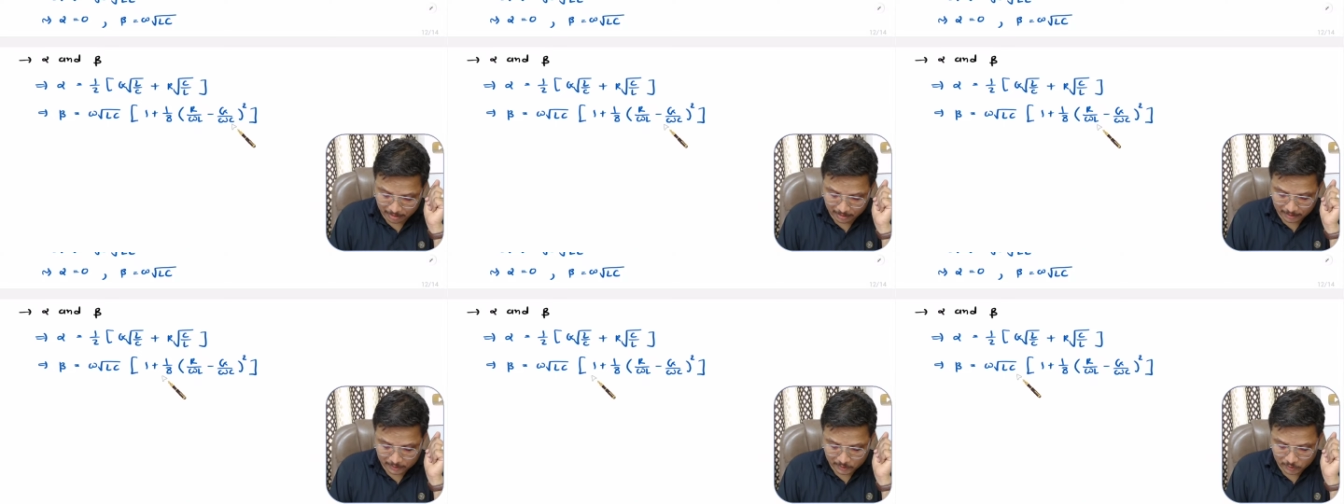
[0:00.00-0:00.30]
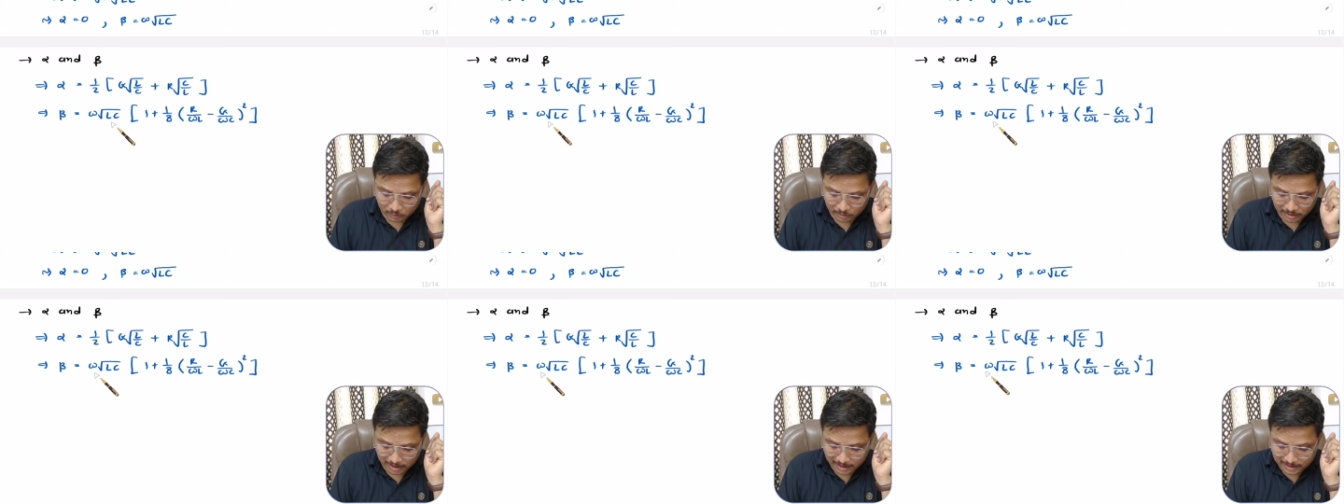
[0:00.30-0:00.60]

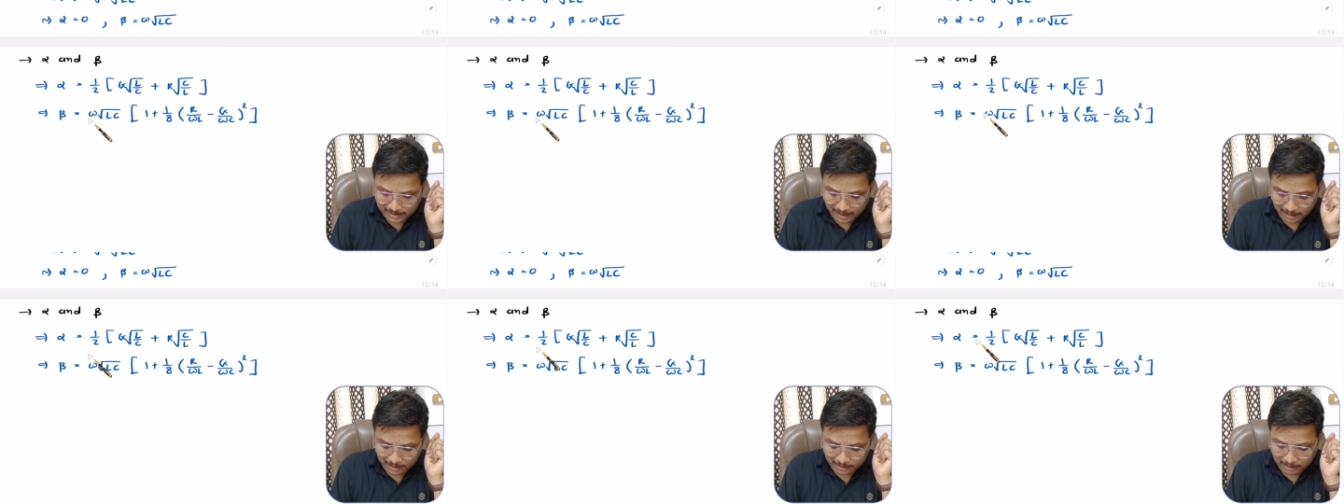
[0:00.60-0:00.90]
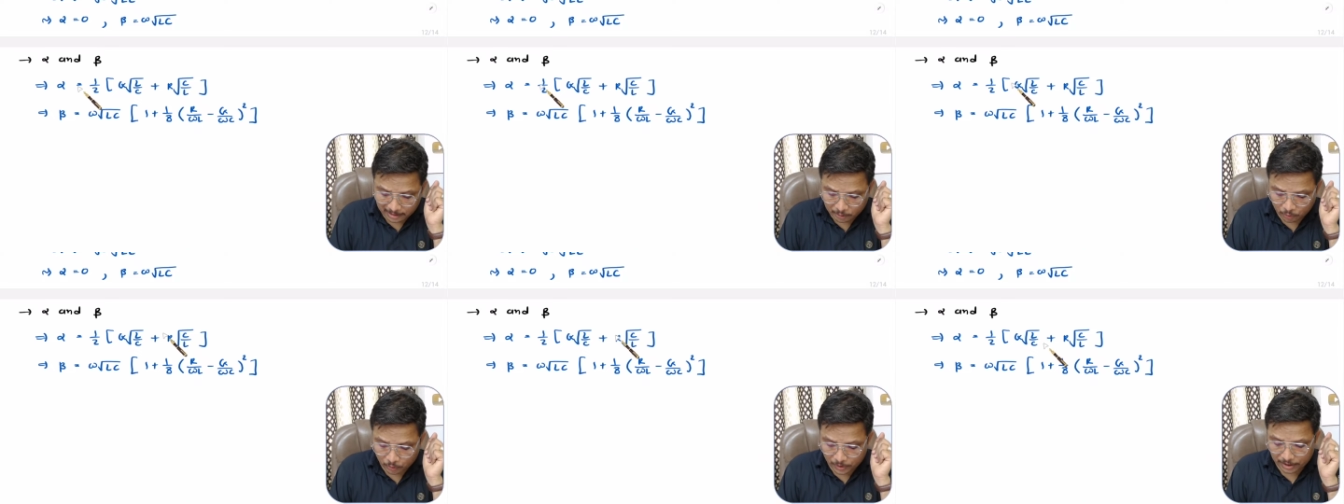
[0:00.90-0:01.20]
So these are the
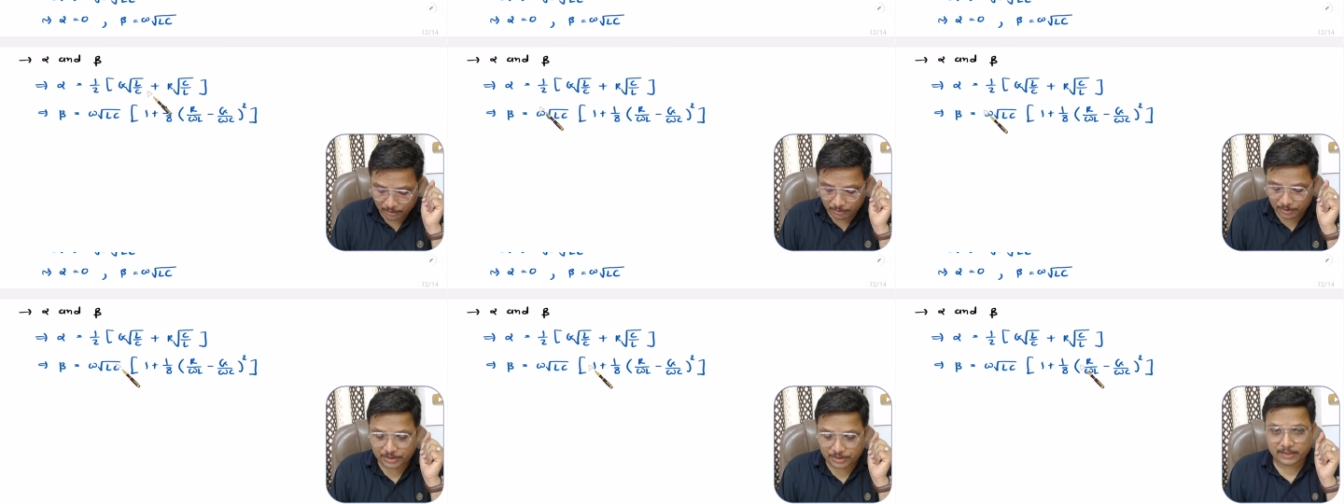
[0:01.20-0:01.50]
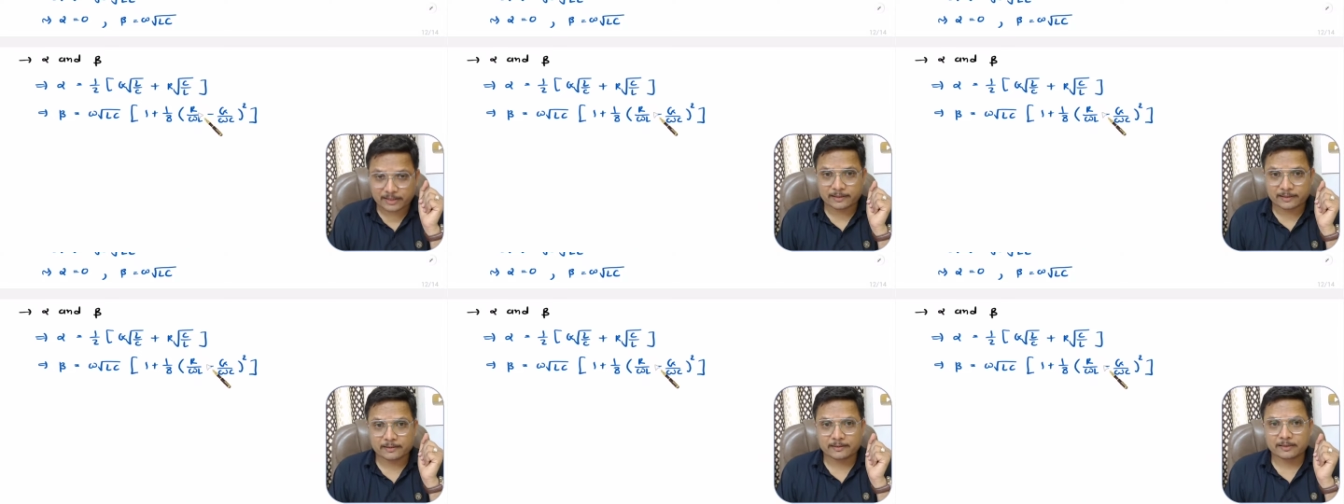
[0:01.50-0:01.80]
two
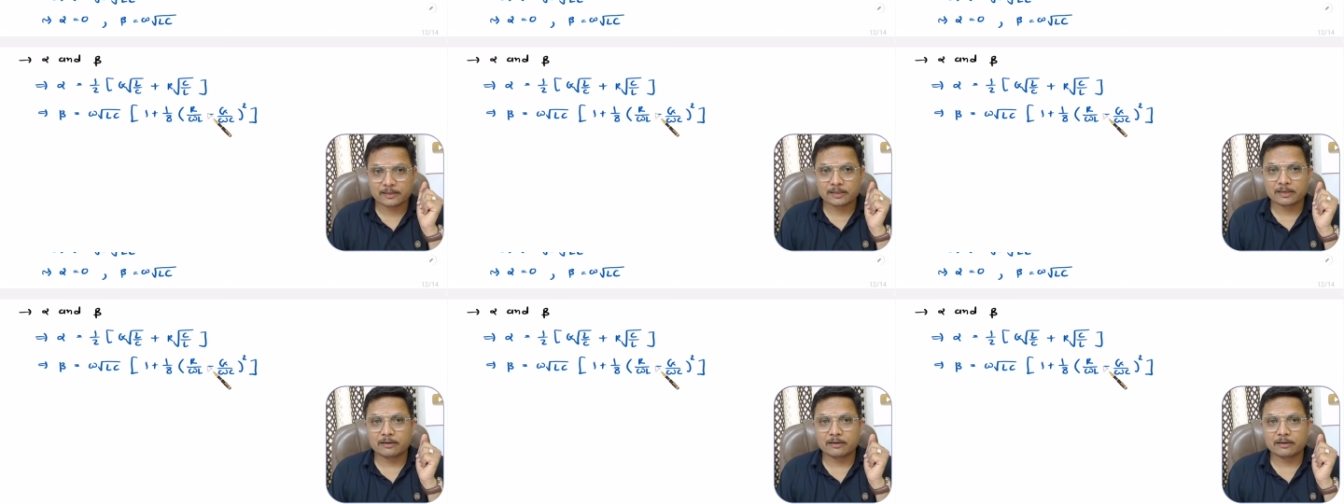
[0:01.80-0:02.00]
equations